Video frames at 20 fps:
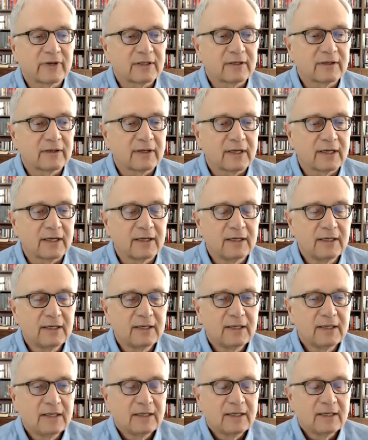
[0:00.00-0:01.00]
that
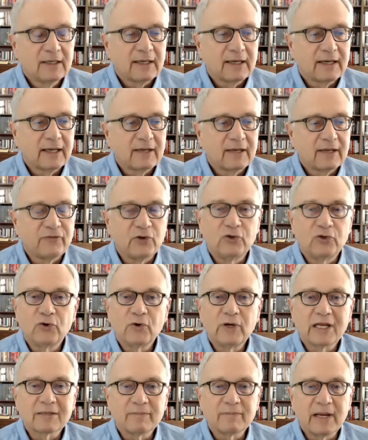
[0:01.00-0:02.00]
if you
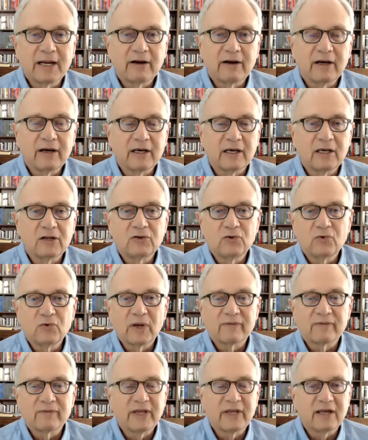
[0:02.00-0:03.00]
do get married and you do
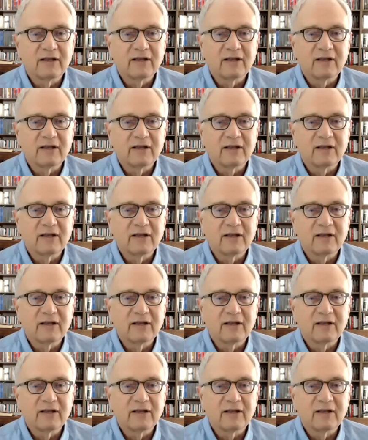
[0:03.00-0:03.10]
have